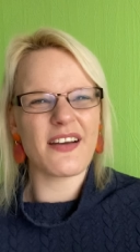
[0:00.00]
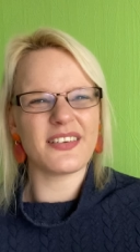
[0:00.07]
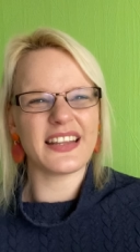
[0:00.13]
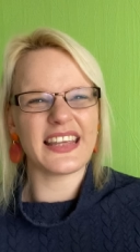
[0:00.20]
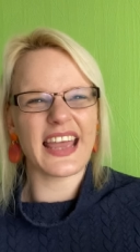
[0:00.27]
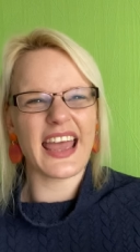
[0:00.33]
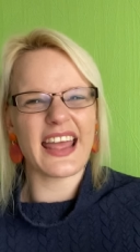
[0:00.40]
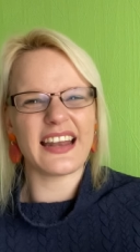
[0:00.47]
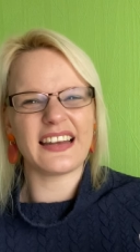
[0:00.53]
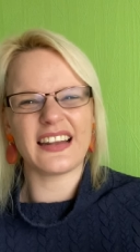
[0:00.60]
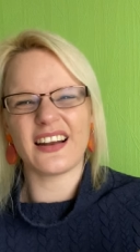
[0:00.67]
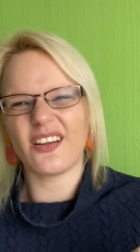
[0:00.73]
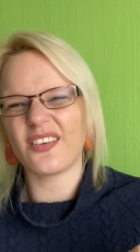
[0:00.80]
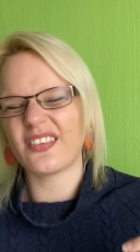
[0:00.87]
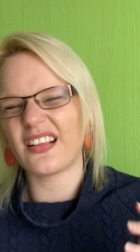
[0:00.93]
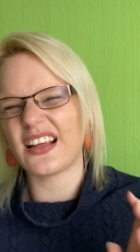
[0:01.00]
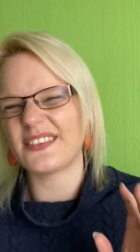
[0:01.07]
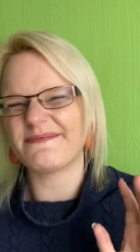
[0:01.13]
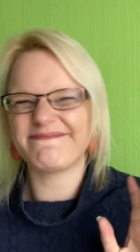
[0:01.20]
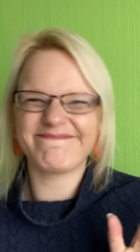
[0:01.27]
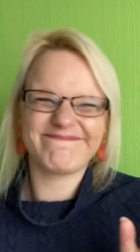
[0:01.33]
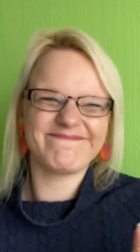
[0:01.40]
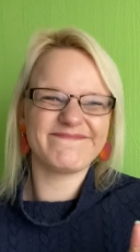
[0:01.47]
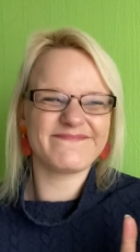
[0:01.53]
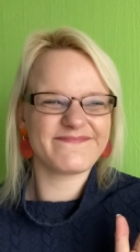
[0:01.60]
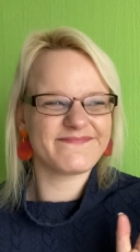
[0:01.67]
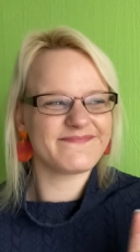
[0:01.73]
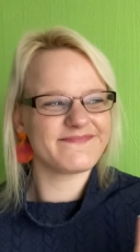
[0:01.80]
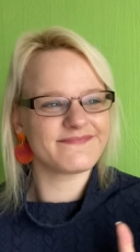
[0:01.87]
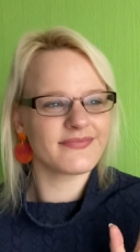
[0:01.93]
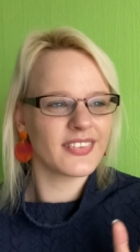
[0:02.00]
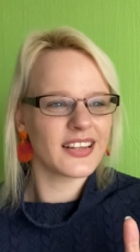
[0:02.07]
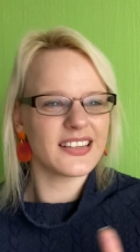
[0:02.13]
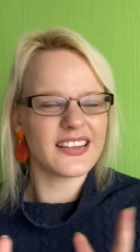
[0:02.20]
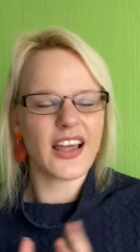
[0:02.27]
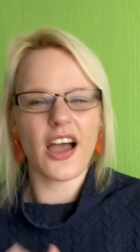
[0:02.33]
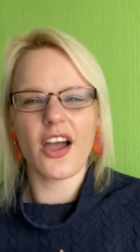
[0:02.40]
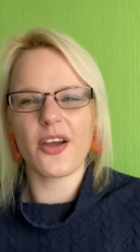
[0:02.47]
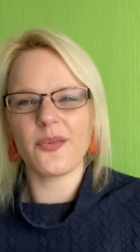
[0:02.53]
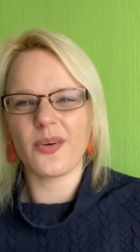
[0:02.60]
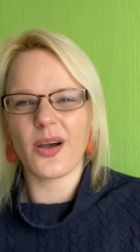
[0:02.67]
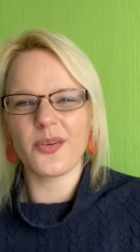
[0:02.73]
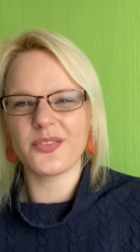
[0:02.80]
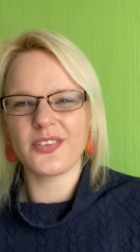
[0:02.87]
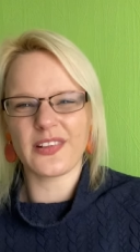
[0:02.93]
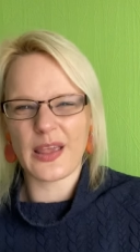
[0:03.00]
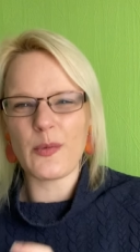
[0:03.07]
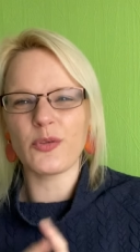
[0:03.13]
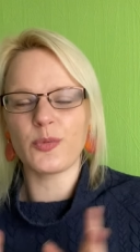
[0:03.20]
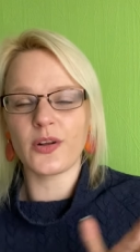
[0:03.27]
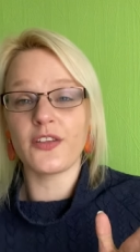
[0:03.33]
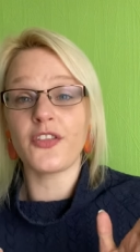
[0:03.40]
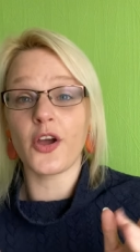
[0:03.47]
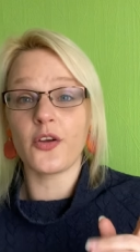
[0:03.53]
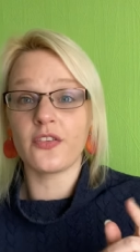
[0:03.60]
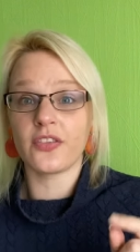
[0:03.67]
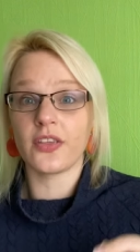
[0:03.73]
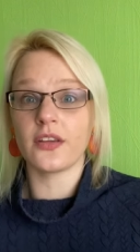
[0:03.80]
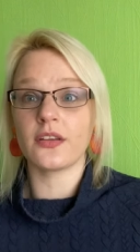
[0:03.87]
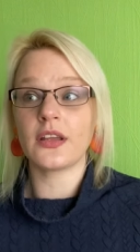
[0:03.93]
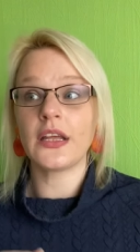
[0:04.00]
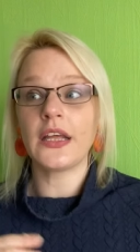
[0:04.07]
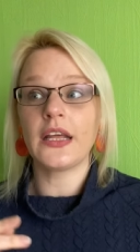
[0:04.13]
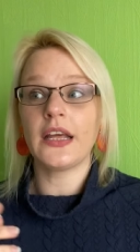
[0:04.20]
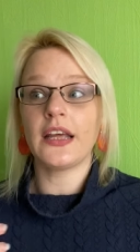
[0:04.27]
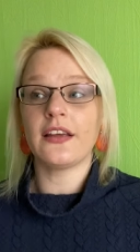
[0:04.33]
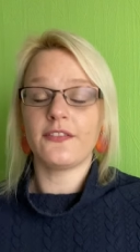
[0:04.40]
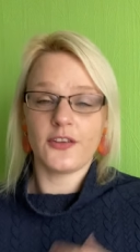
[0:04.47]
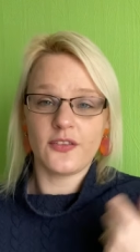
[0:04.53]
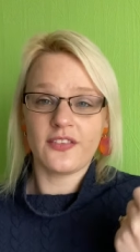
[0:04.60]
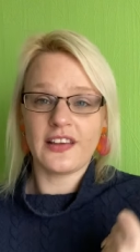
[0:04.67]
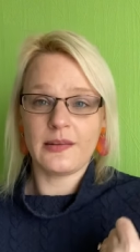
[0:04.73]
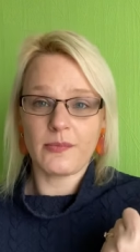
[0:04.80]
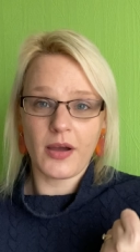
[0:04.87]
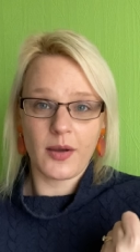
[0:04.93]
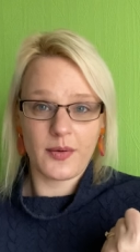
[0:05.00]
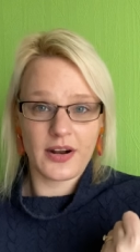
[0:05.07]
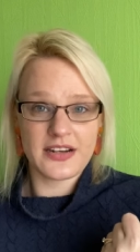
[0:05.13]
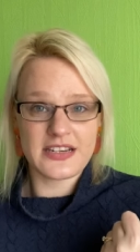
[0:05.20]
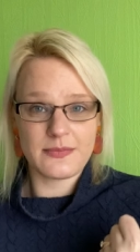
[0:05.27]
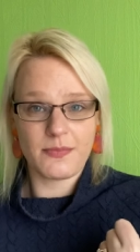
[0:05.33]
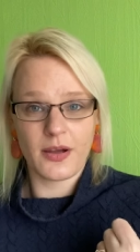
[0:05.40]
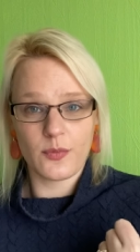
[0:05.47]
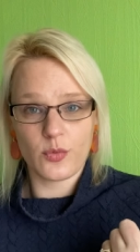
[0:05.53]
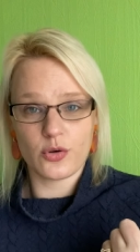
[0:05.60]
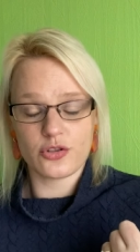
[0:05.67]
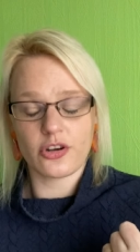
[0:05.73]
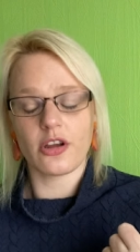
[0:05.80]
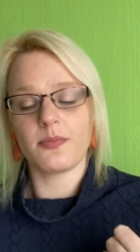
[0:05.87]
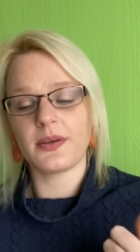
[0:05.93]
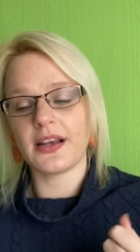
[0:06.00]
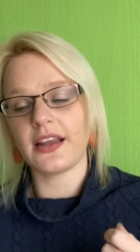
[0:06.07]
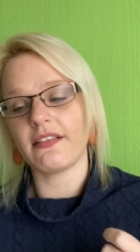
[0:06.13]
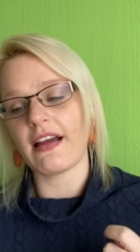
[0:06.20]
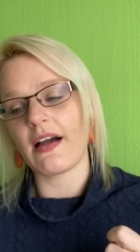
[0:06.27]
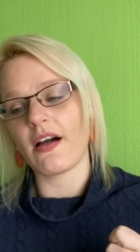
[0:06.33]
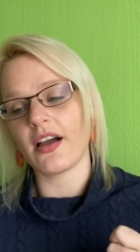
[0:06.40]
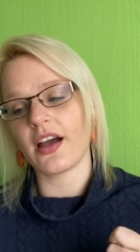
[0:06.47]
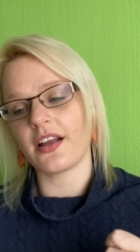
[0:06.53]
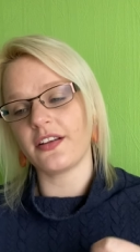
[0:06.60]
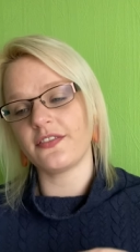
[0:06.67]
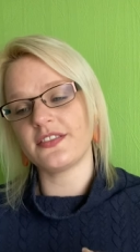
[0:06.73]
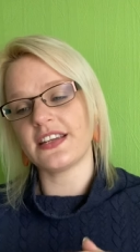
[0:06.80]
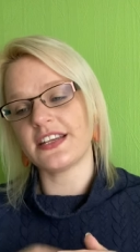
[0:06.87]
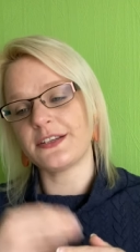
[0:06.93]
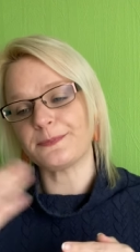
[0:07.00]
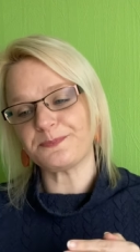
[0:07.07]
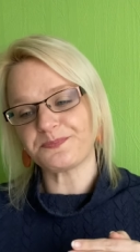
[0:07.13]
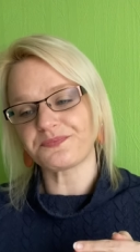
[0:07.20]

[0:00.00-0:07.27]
and again and I was like mm, no I was just it was one of those that if you'd seen my when I did my wardrobe clear out I kind of did